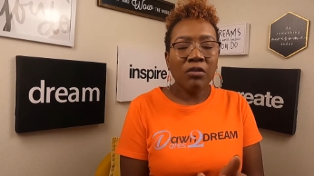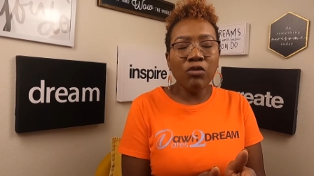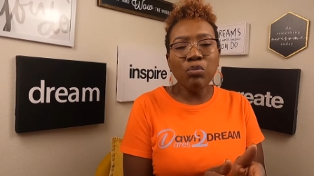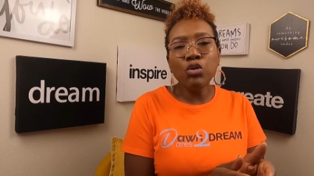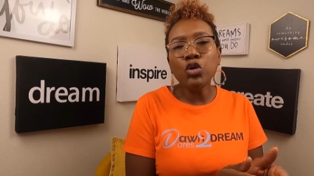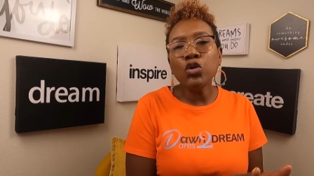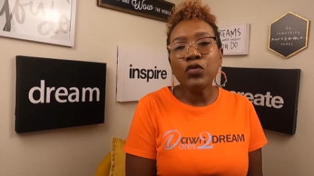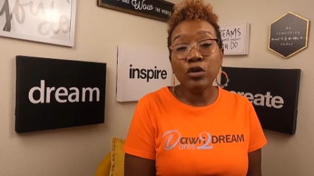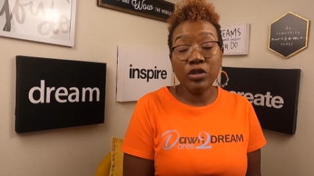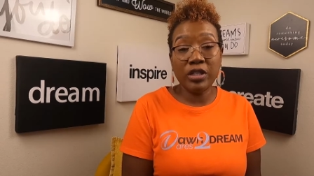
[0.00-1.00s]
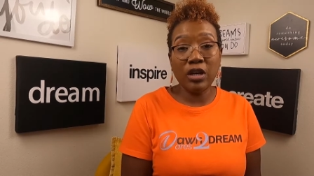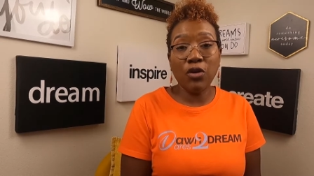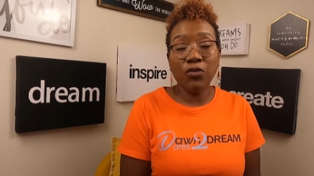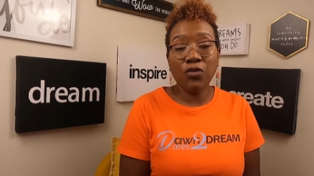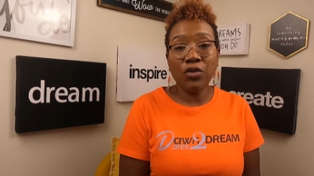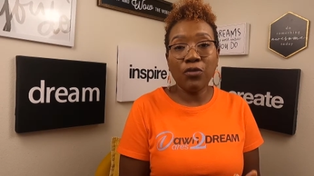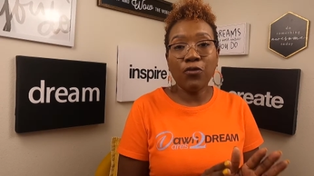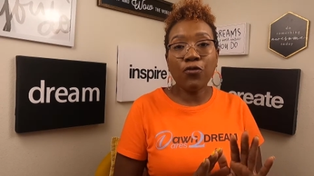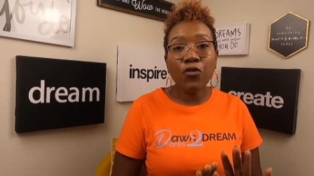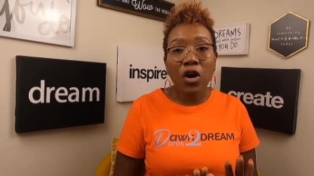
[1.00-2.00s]
remove yourself
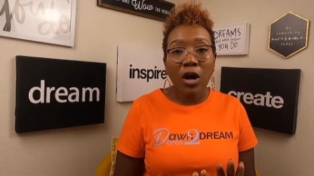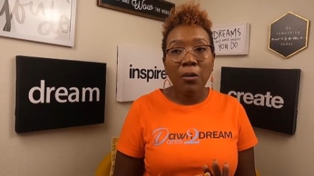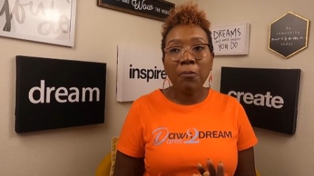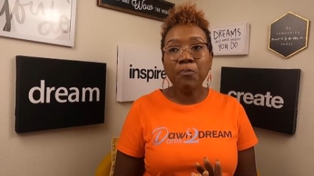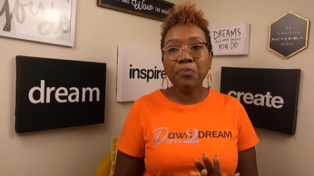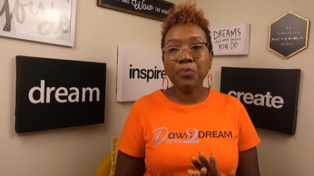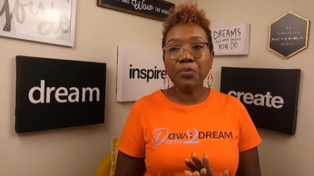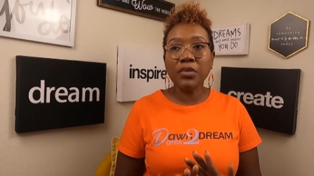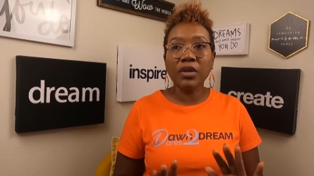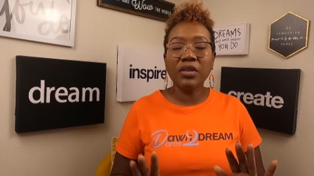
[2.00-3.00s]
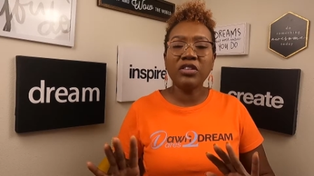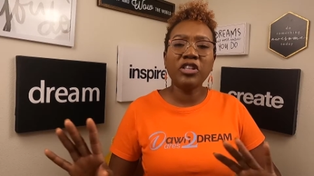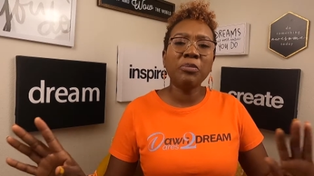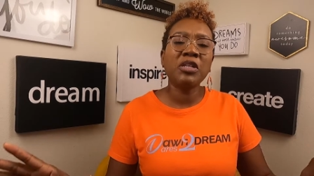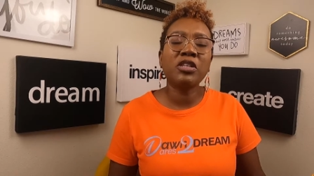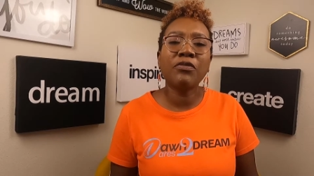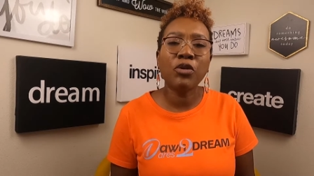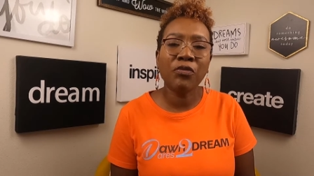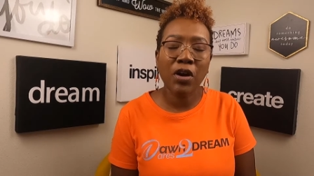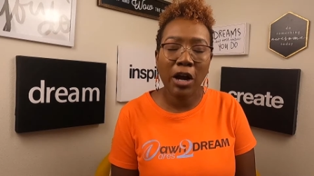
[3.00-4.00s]
from the stimulus of
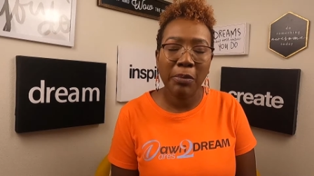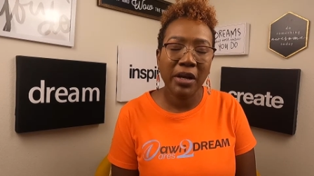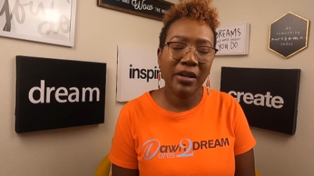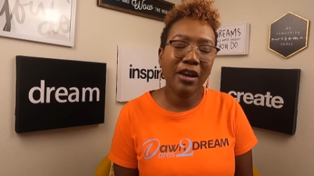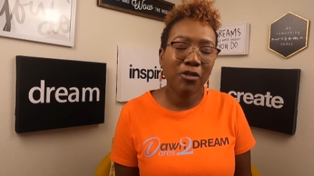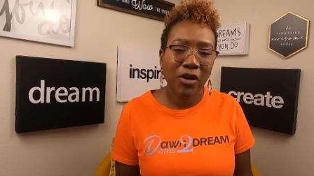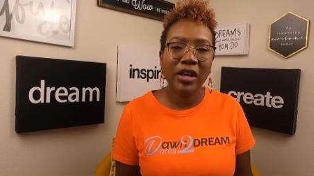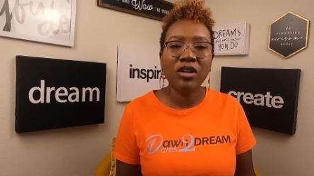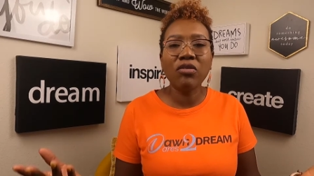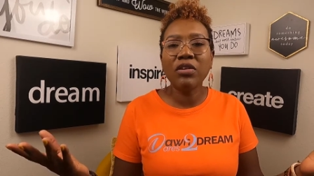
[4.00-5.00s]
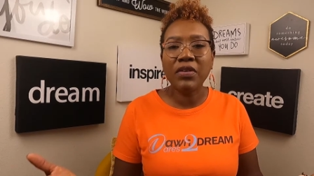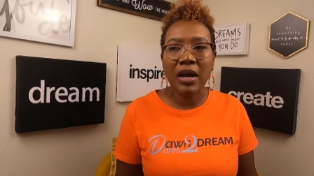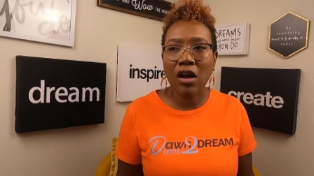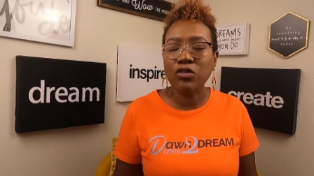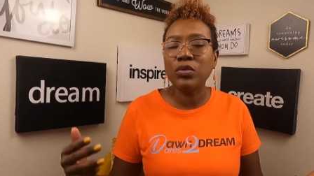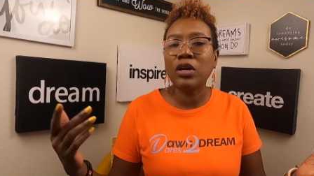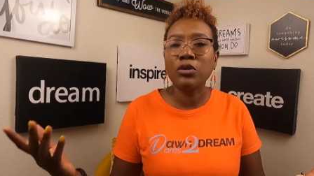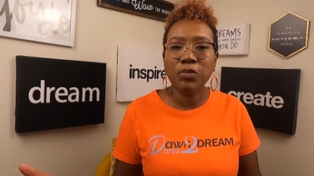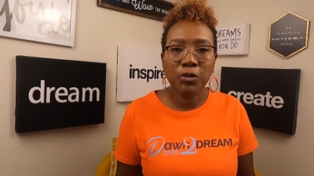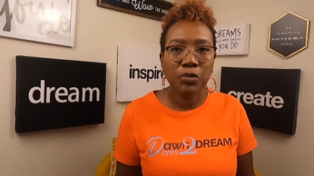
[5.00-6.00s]
your environment. Now, granted, you live in a house with
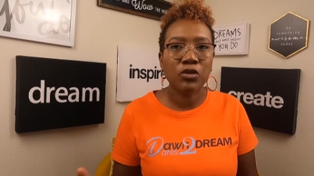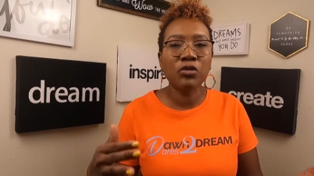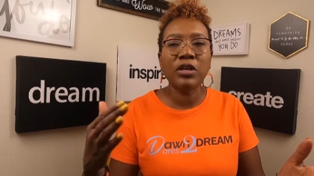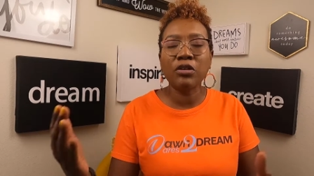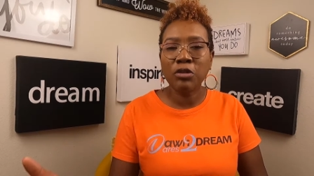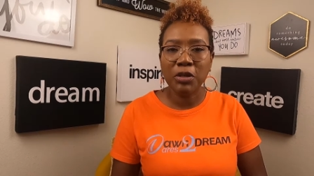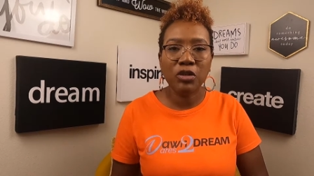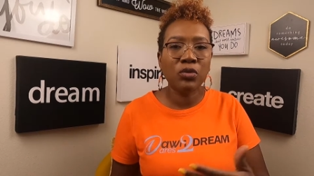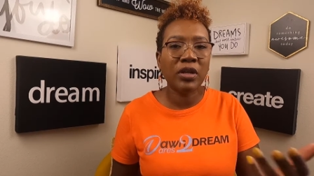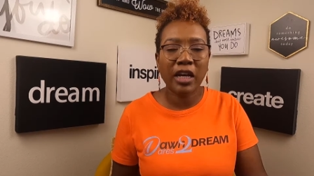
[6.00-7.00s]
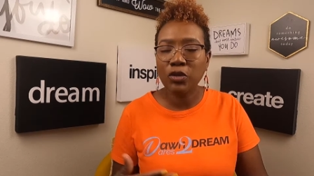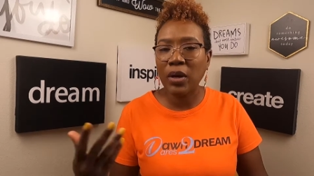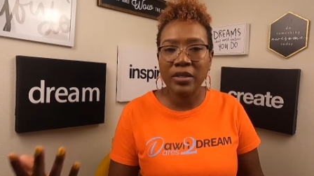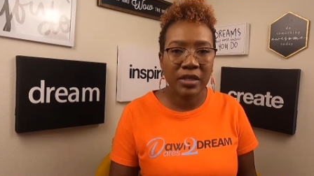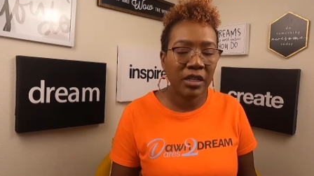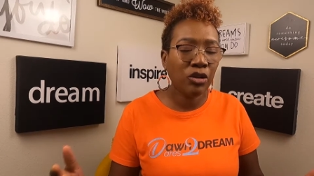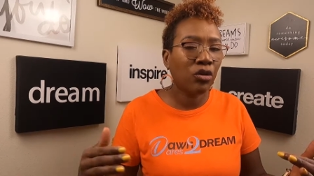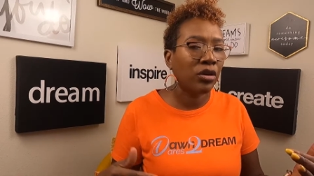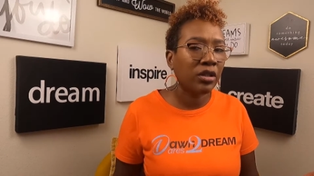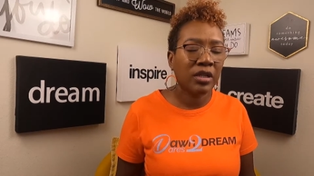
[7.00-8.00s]
other people, so they're going to be doing X, Y, Z, and
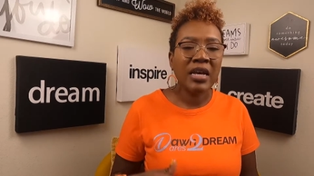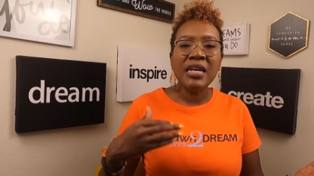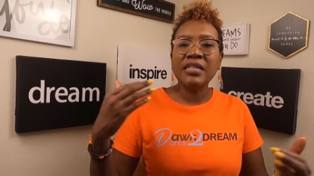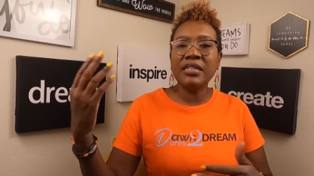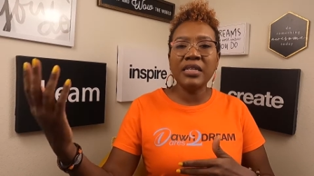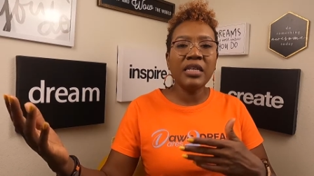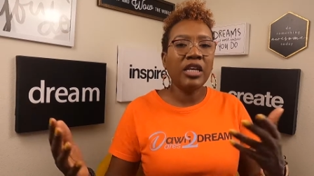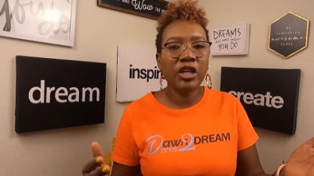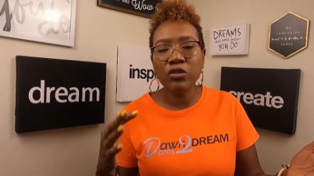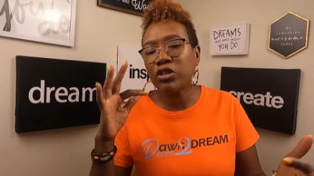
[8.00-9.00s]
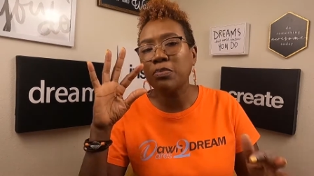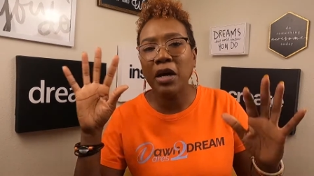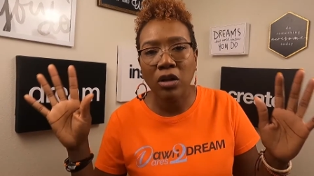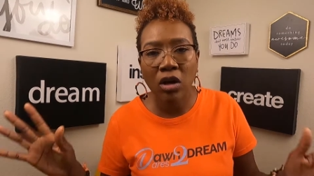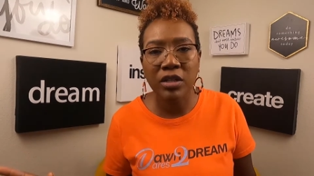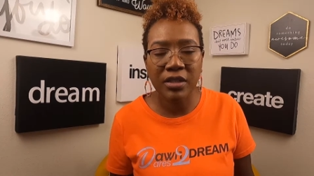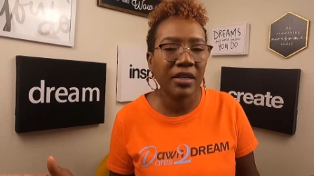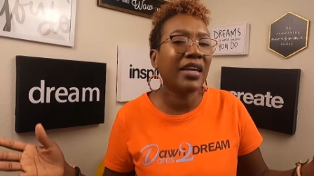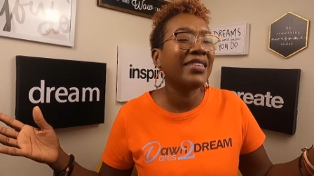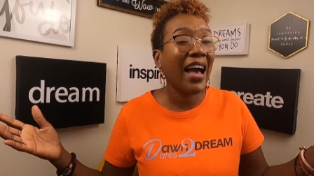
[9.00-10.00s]
you're going to see, hear, smell all these
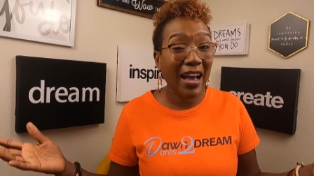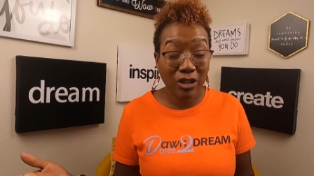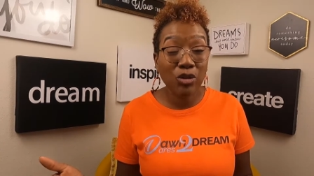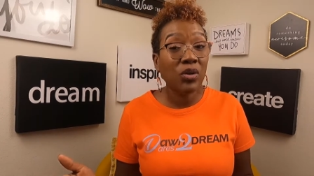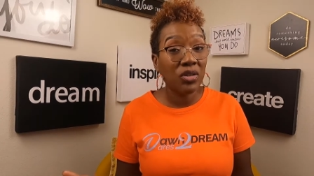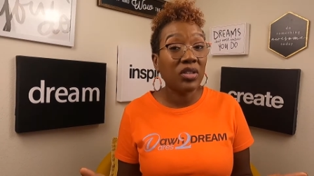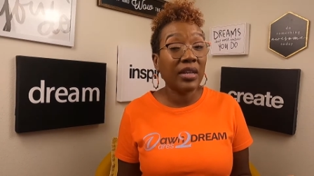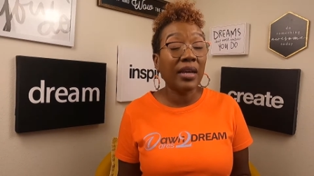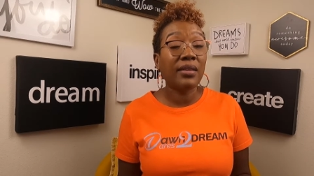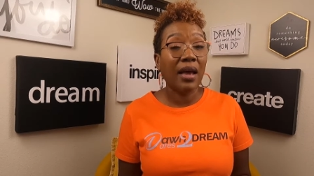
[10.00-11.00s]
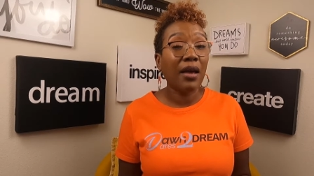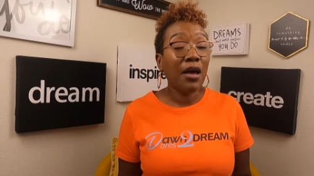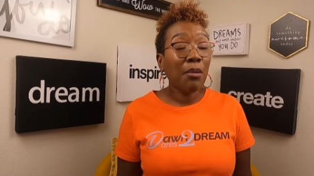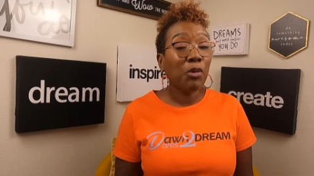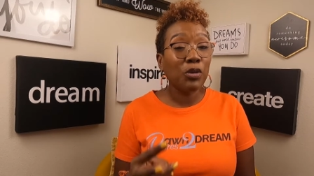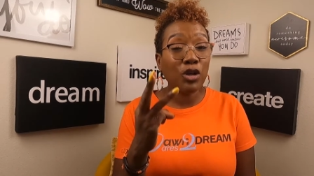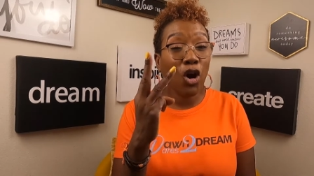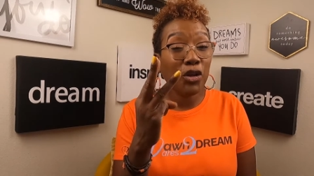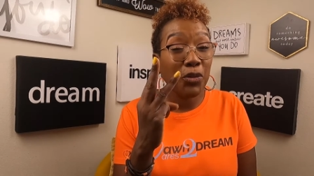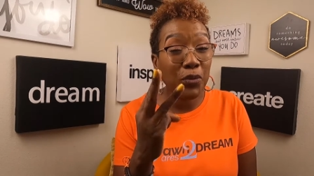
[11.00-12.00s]
things. I do understand that, but we're
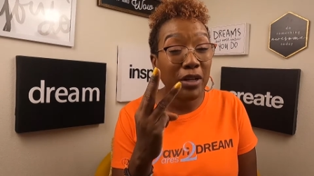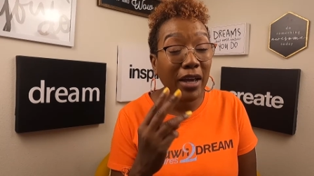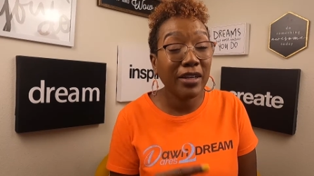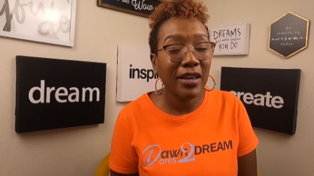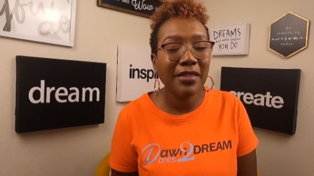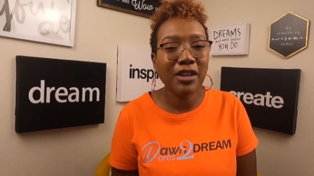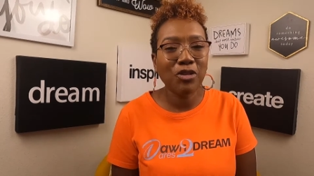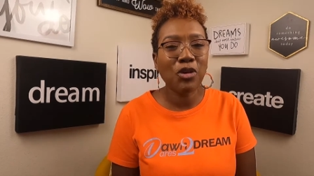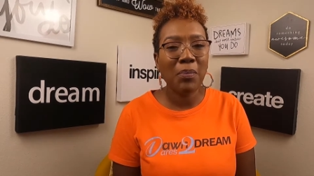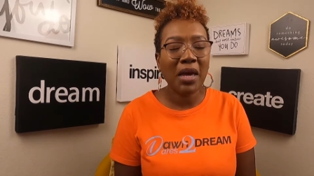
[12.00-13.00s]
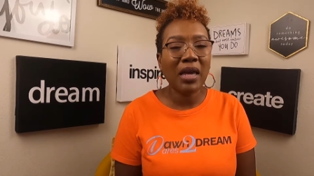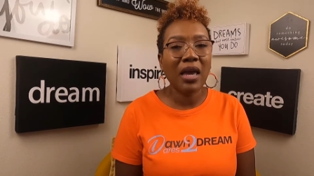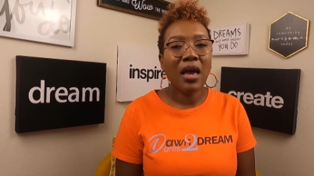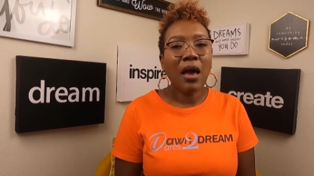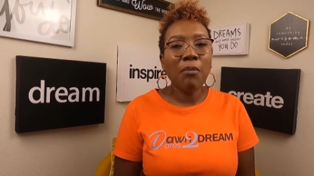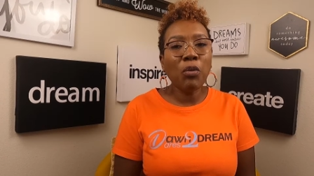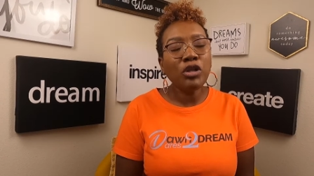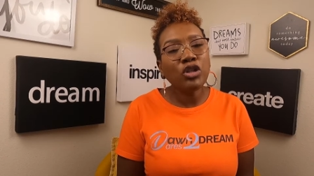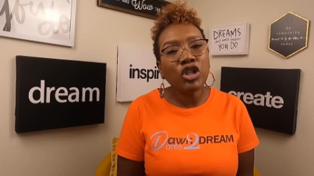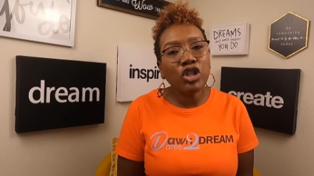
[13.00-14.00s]
talking 3 days. I think you can make it. But
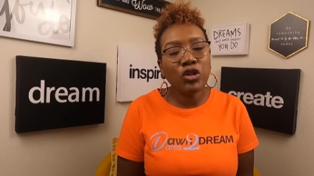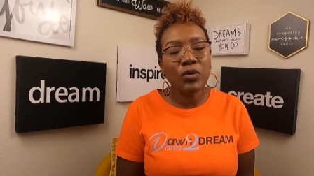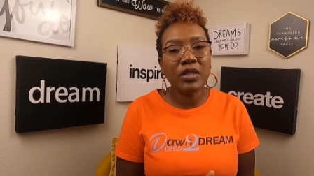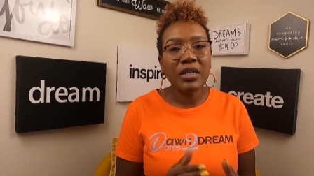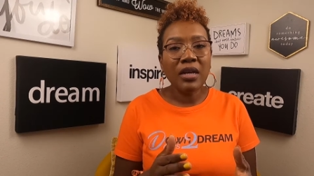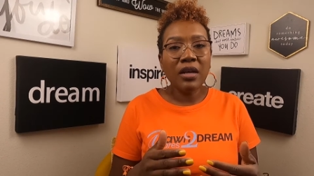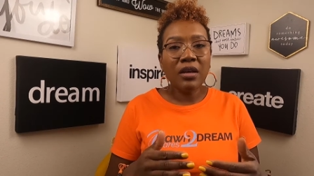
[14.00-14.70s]
what you can do is